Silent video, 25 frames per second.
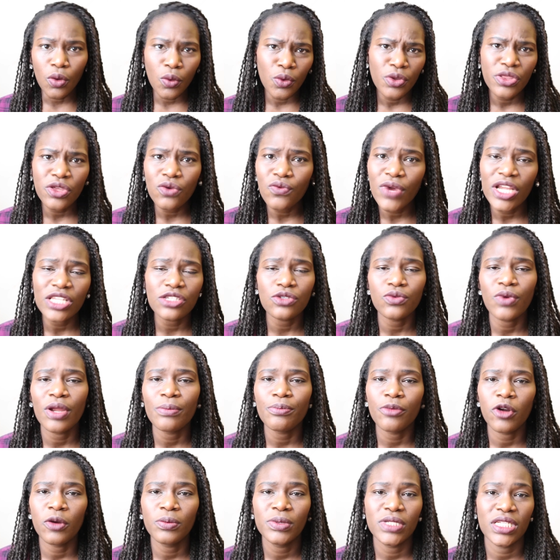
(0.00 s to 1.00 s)
with a
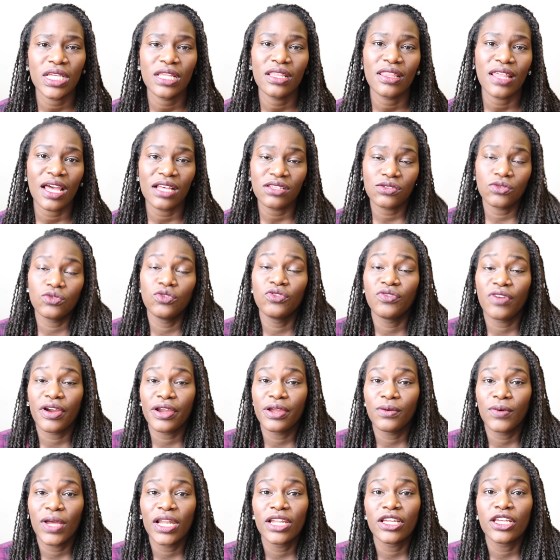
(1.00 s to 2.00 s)
rent-to-rent property, that's all
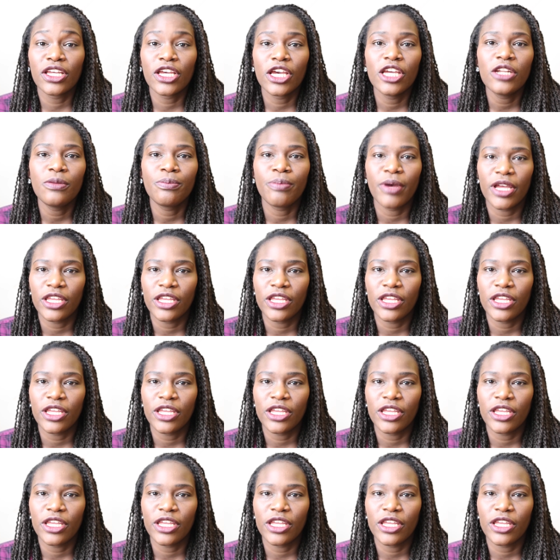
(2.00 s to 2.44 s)
very well and good,